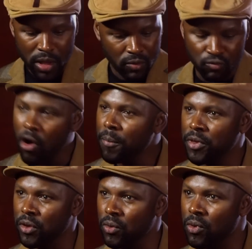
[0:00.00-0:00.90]
rob
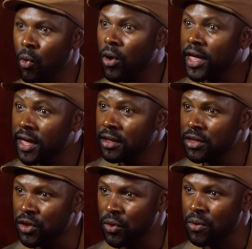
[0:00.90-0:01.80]
you or kill
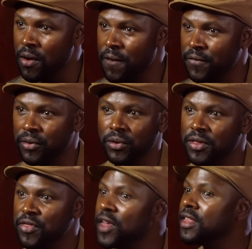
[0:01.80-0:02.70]
you for
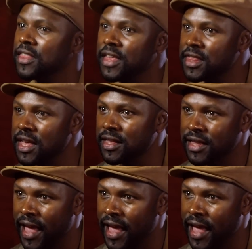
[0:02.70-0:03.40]
things that they think